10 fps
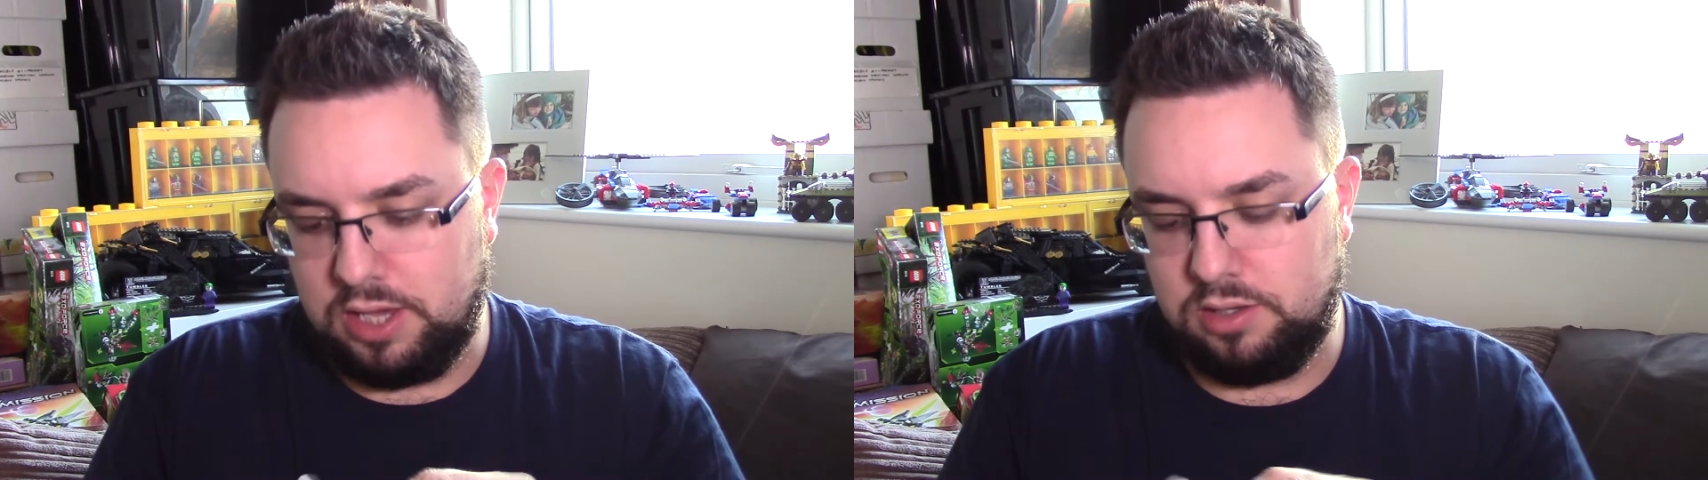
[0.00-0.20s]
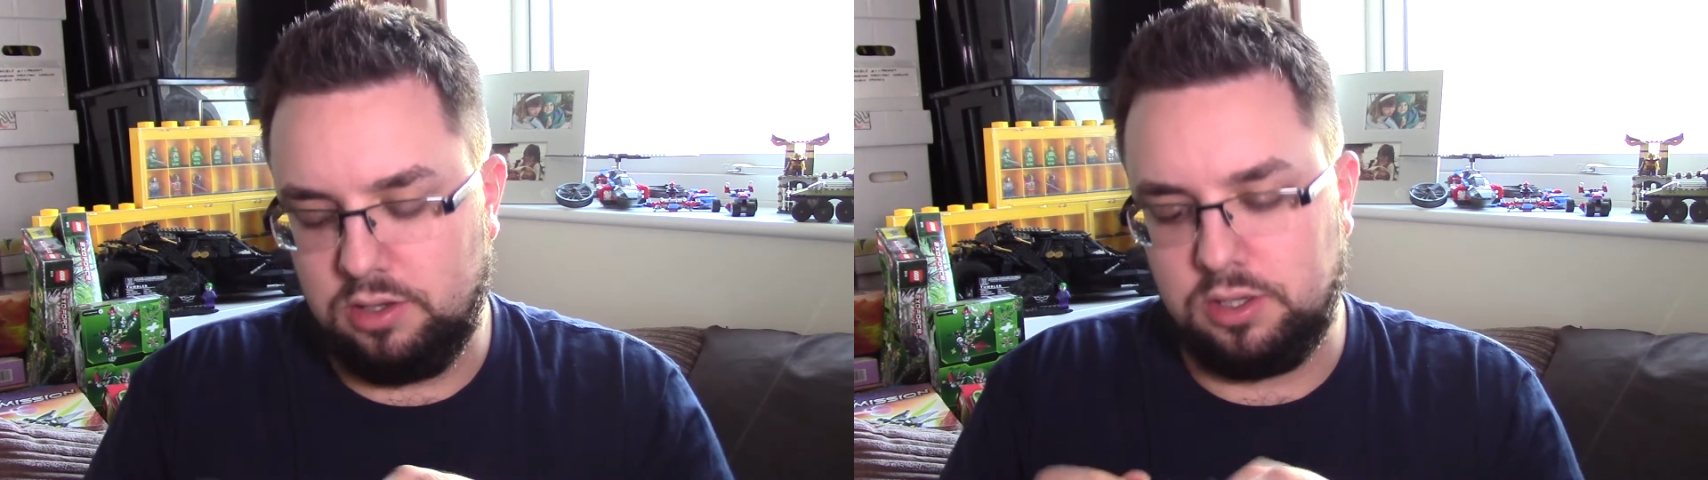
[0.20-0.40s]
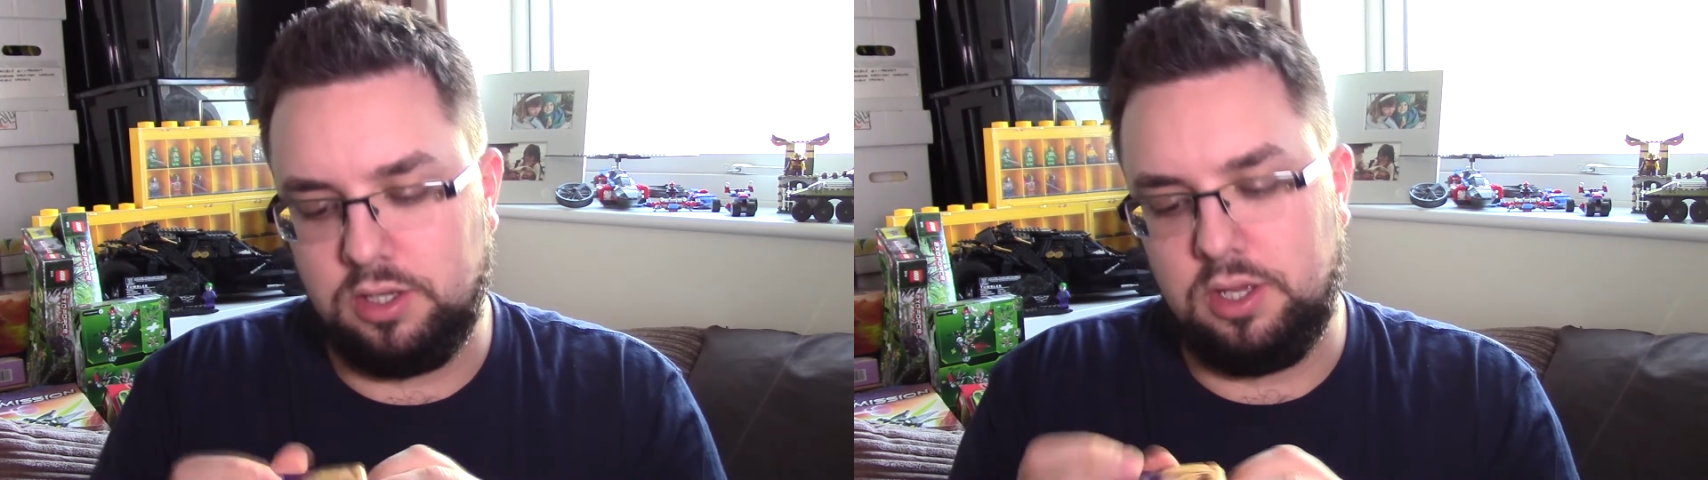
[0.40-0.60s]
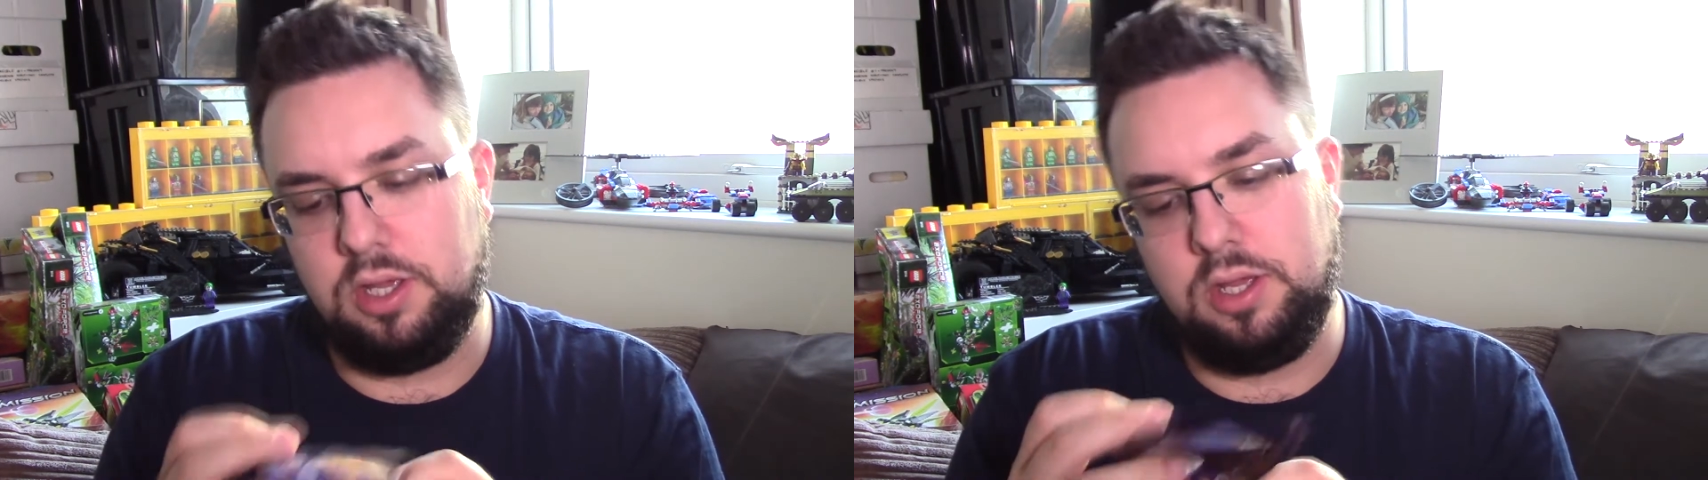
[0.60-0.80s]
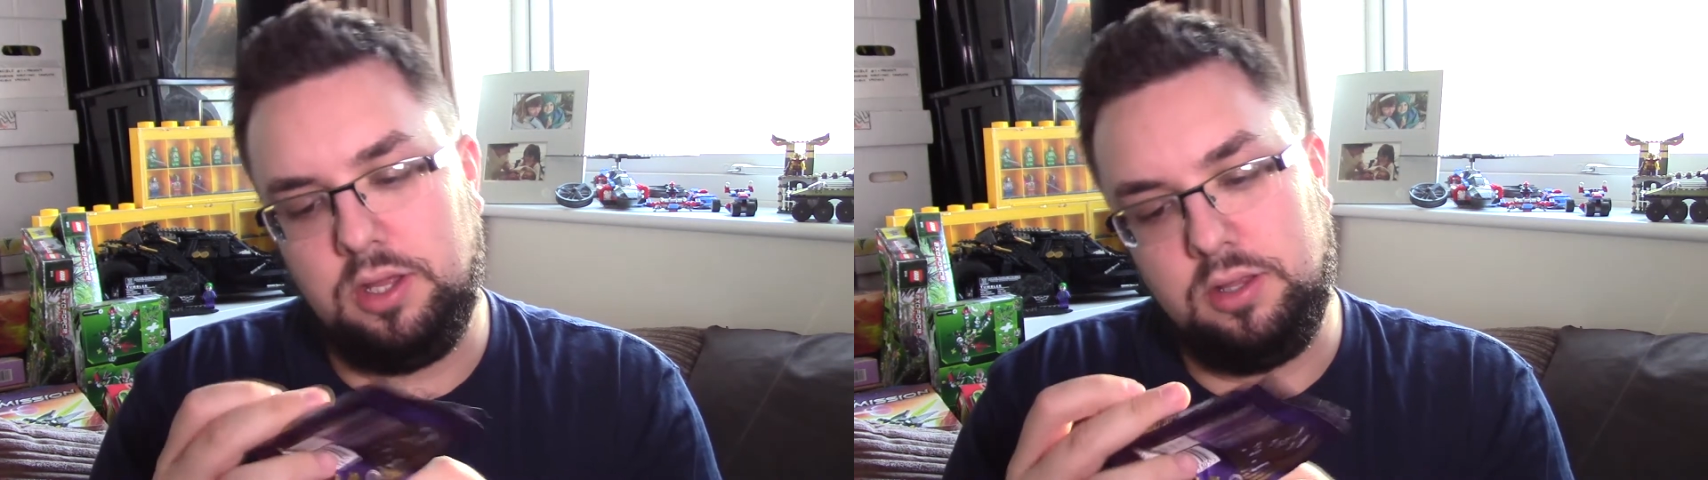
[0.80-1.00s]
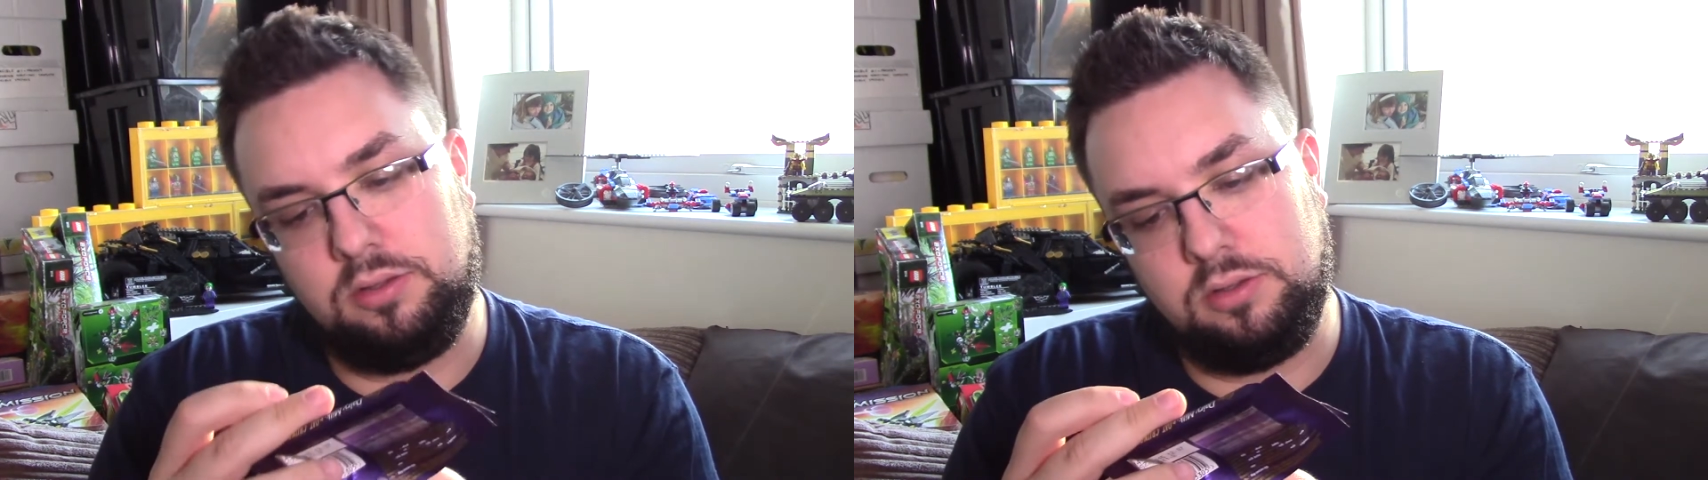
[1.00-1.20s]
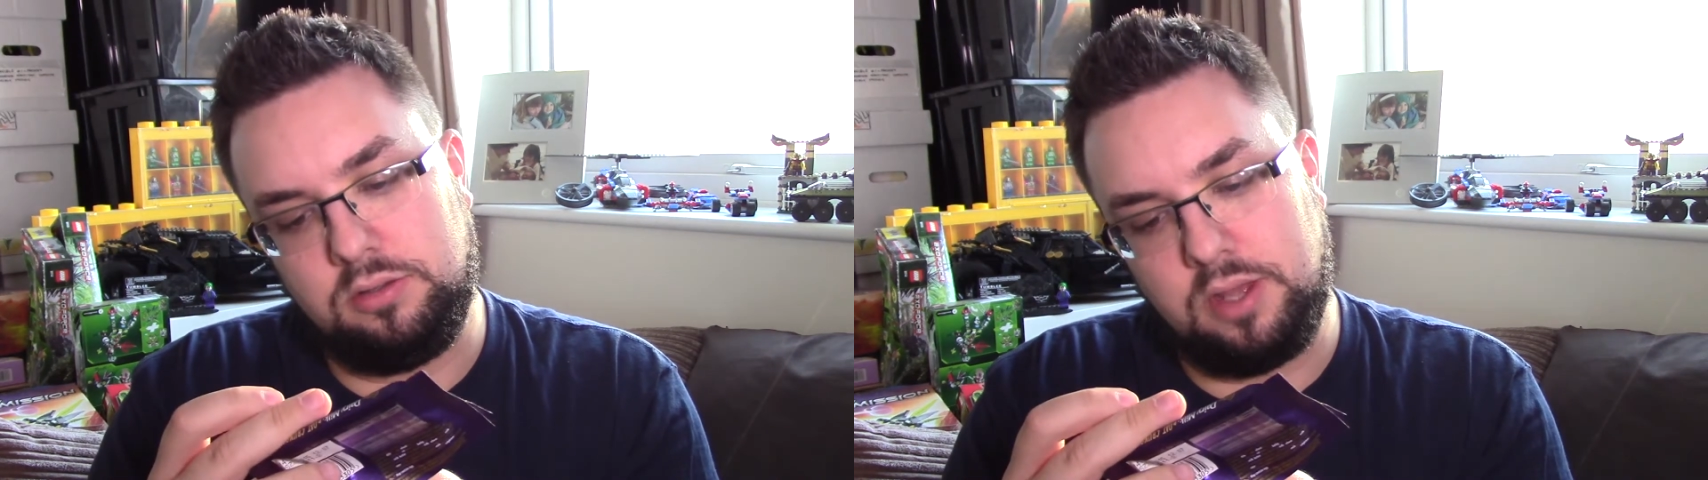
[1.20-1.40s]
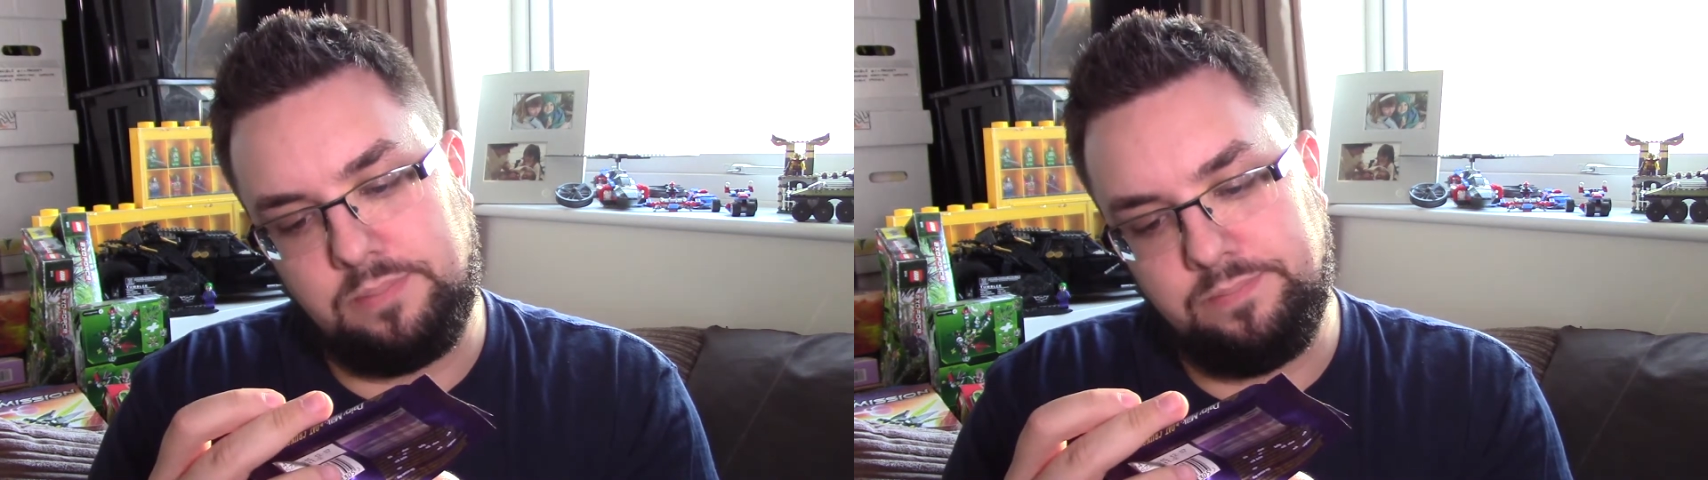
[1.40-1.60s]
looking at it, it is the
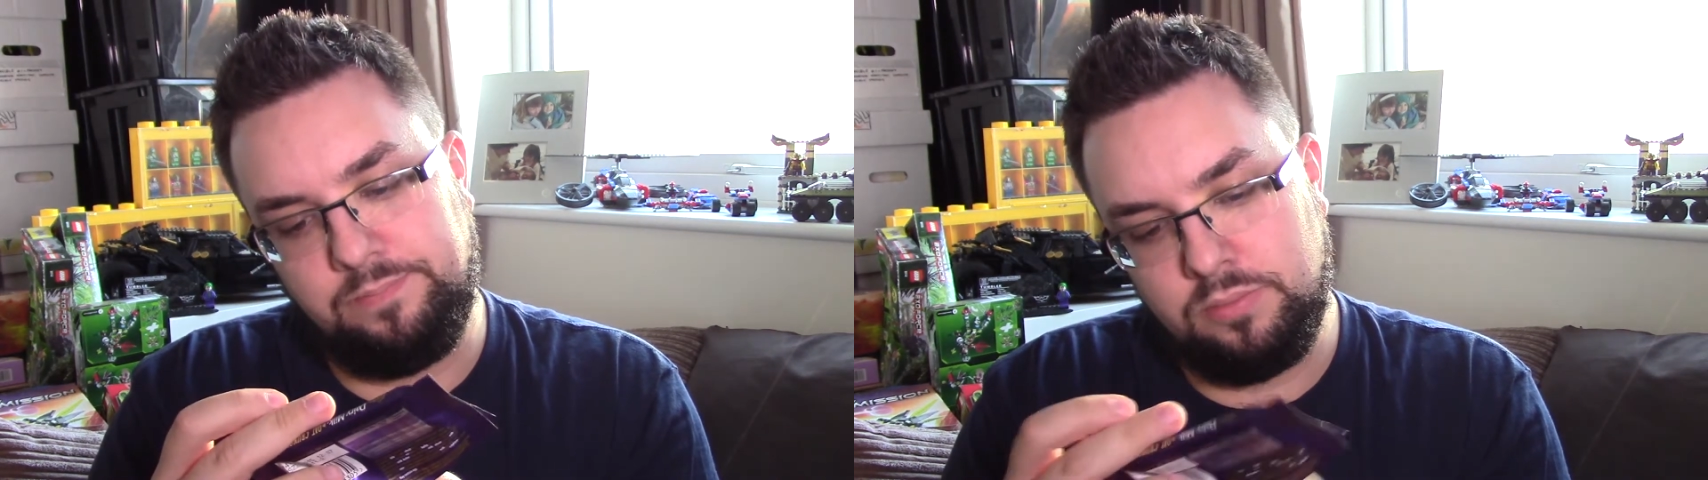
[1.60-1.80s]
same.